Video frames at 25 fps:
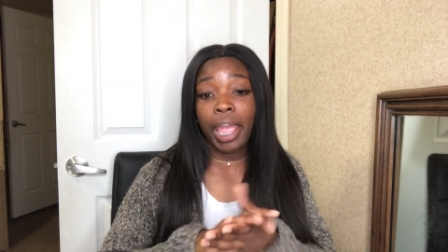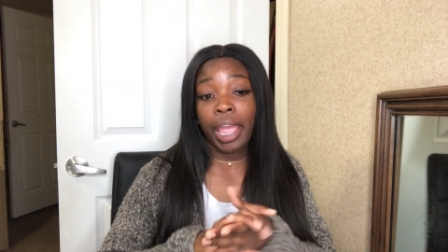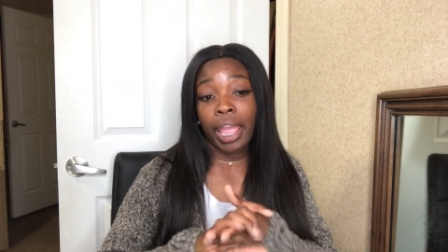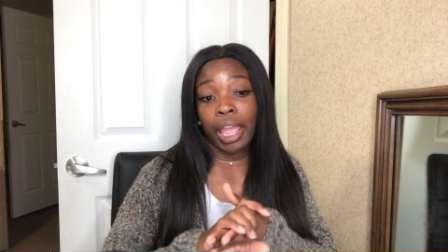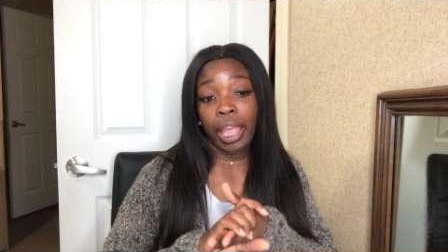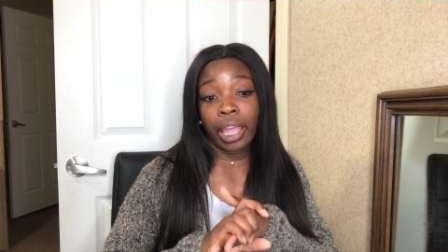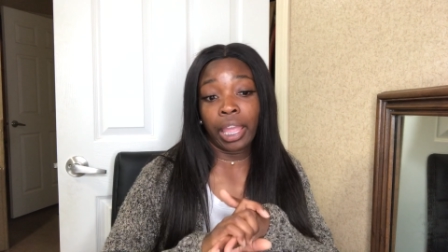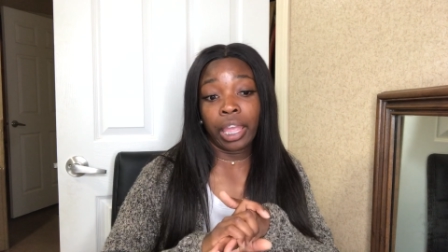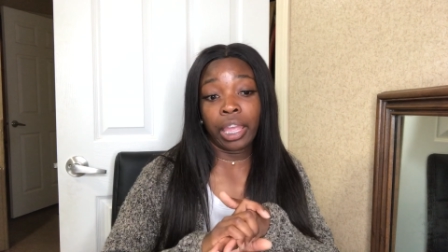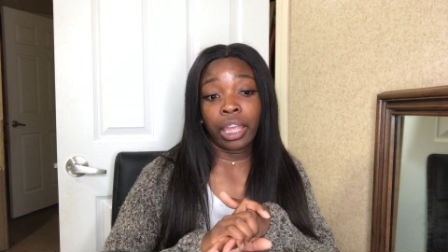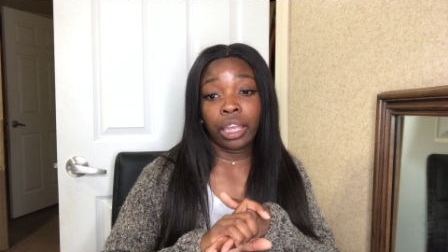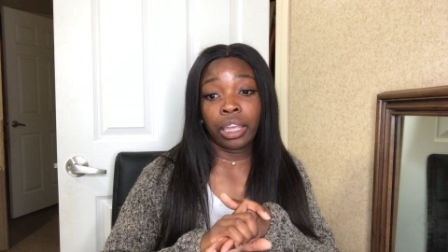
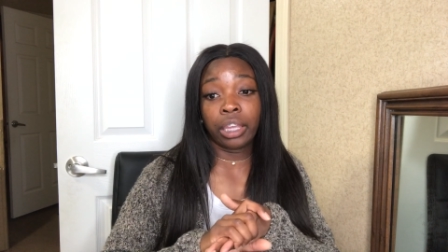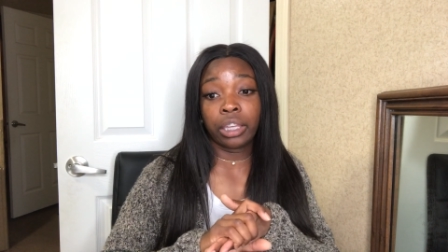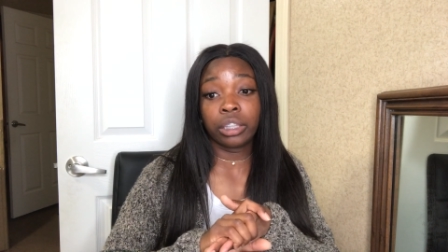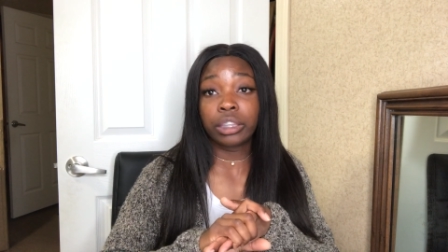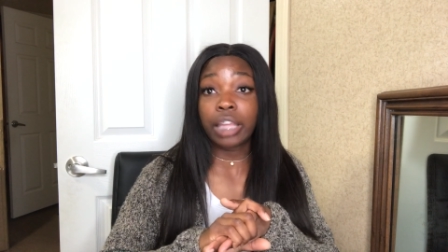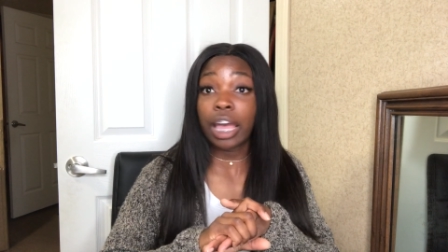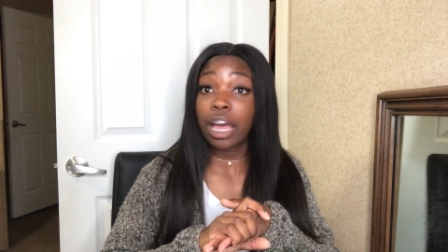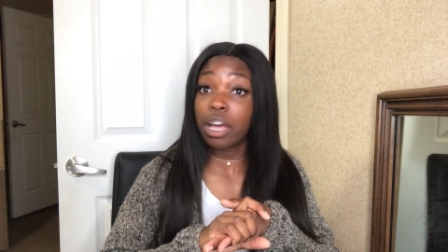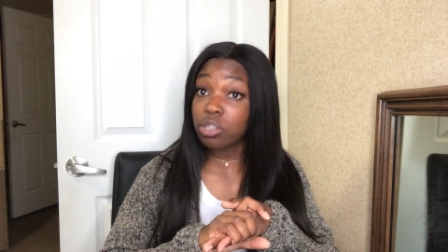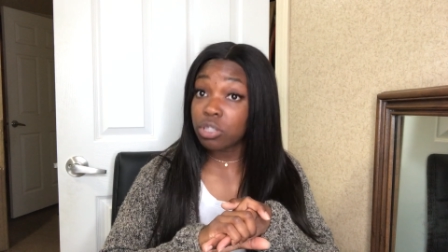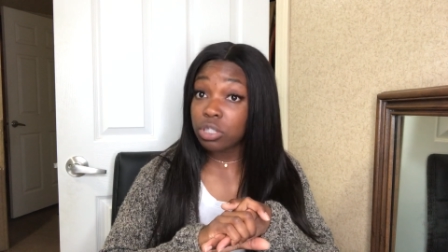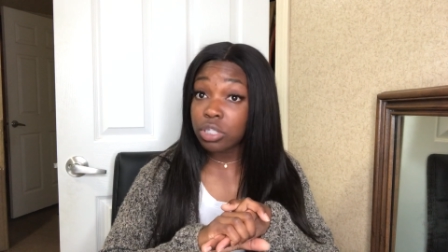a
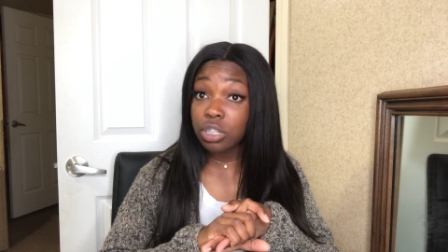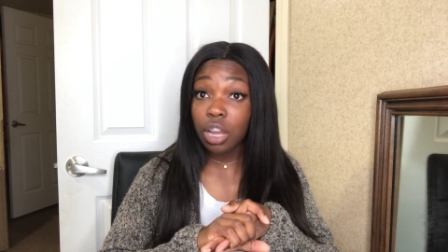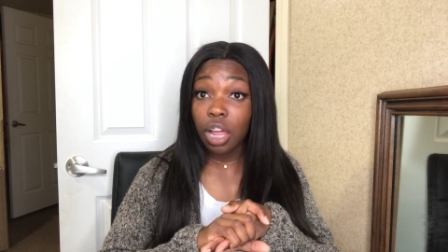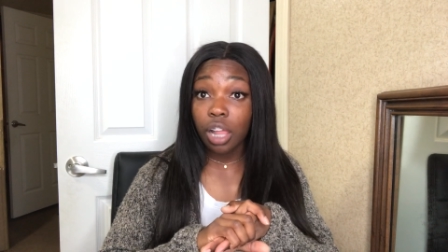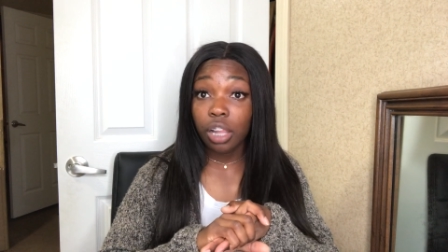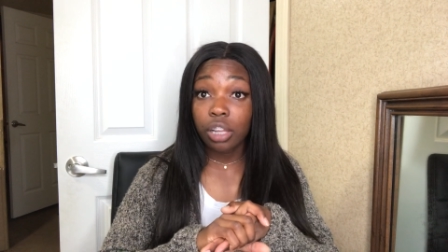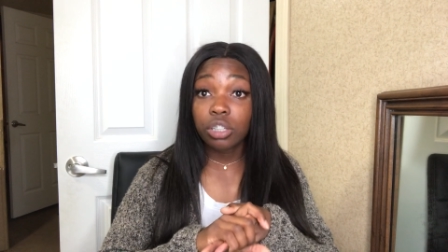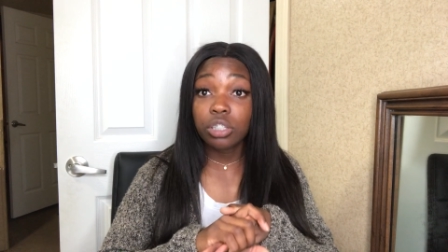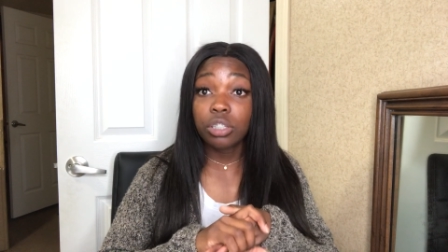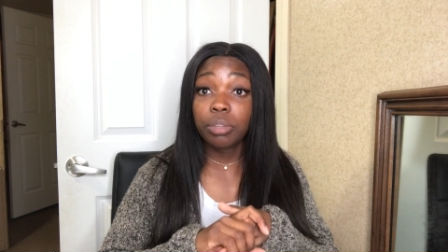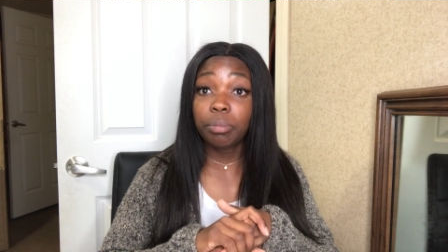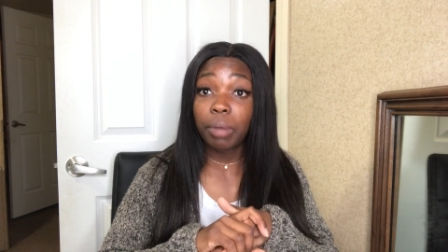thousand
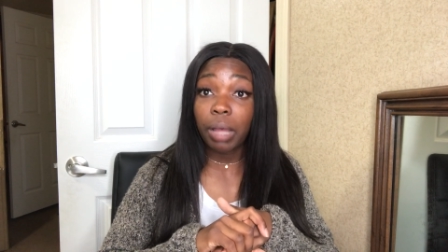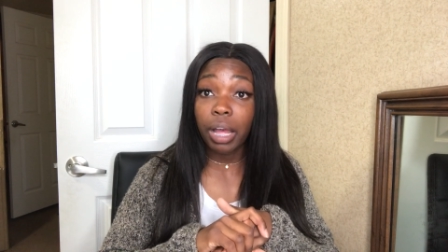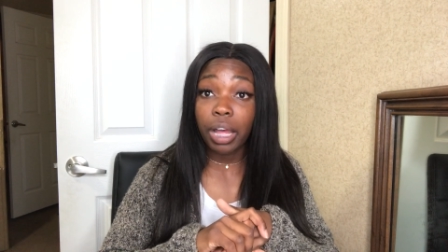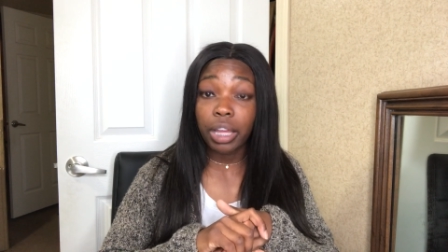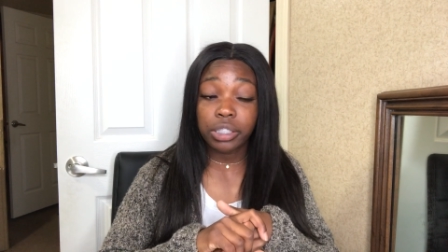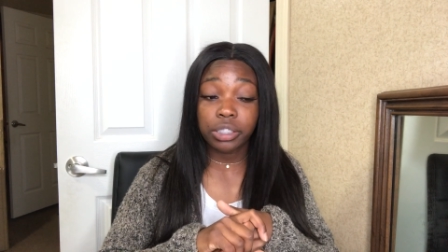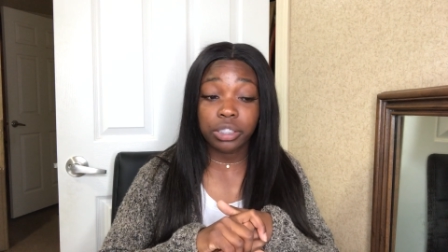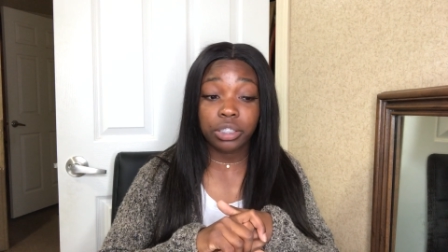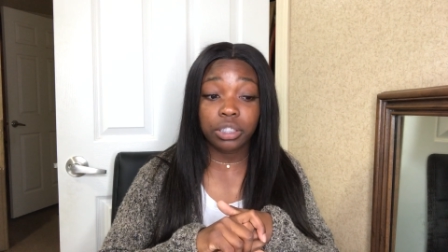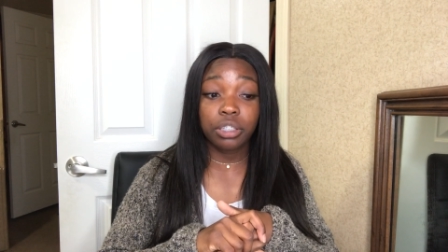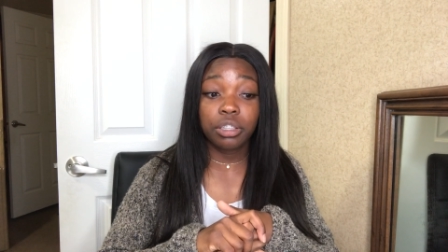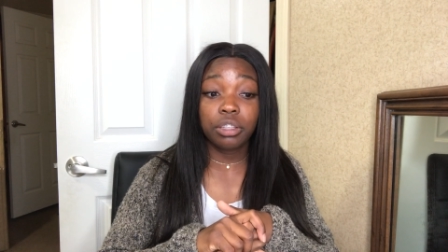dollar
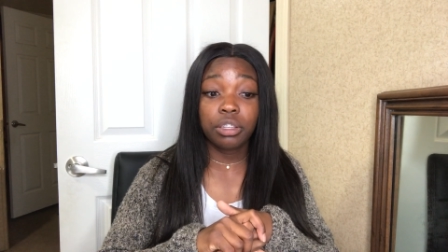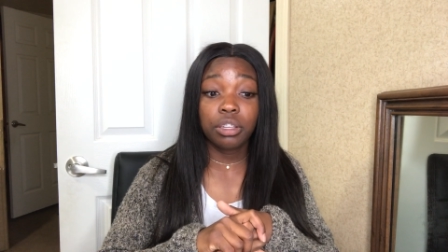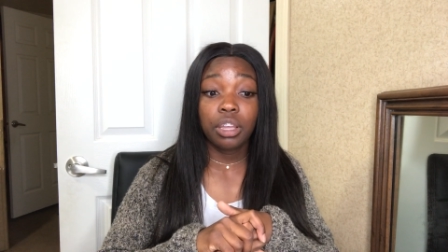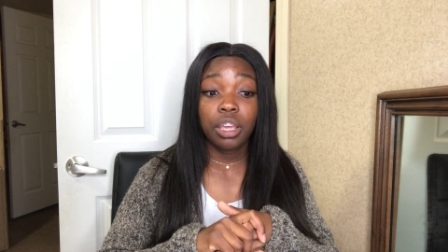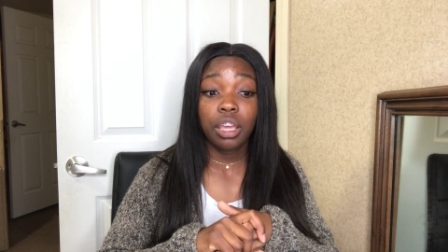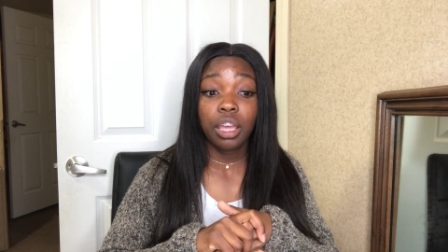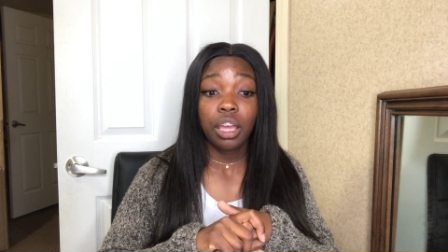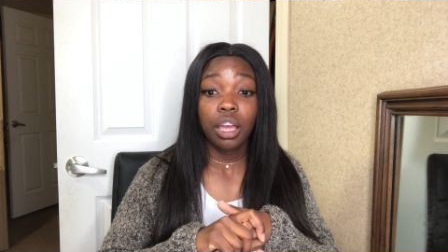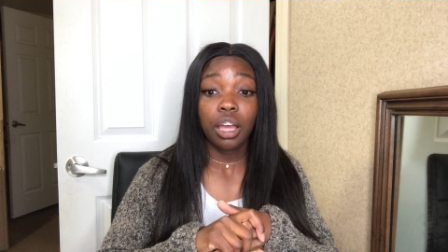deposit